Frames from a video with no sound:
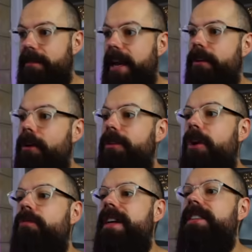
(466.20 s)
now got
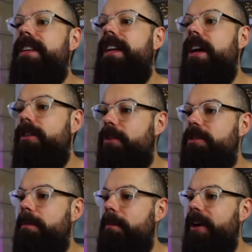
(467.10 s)
no reason not
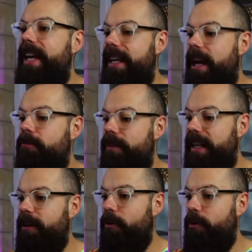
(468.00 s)
to put in a really